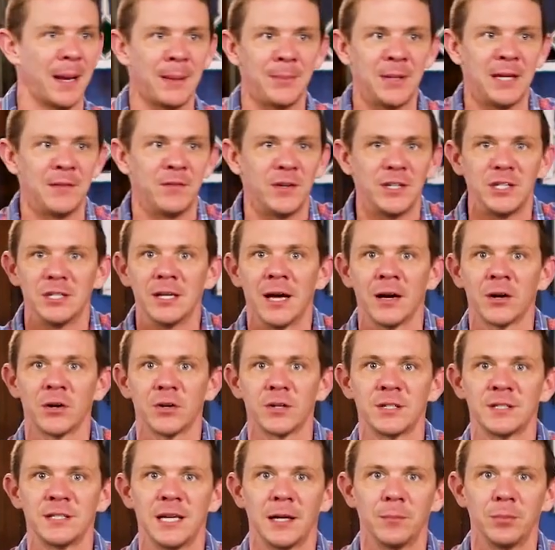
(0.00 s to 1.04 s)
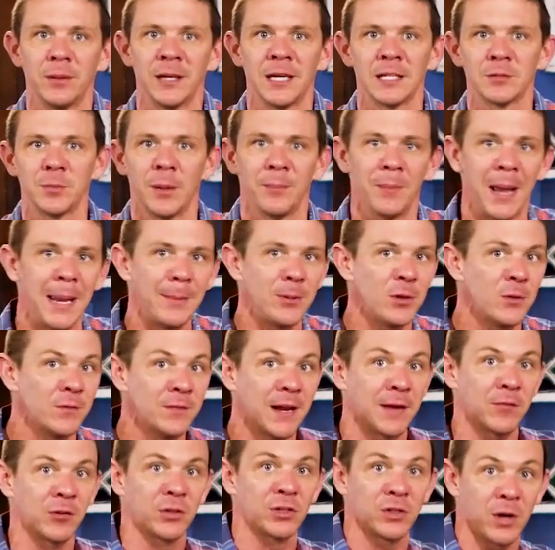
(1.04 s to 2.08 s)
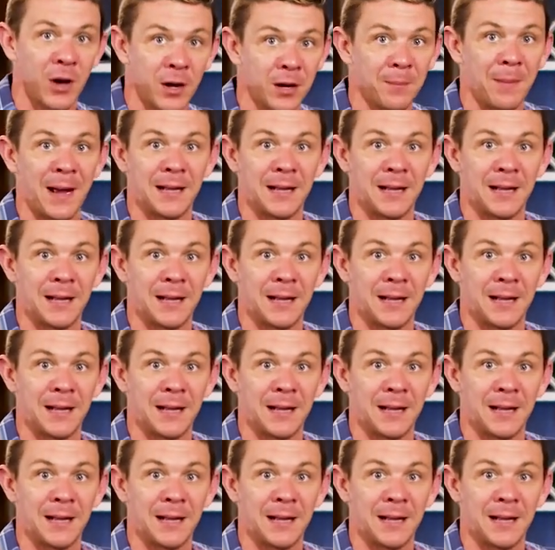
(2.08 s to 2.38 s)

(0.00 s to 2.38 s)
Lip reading: maybe even younger siblings, but maybe you've never thought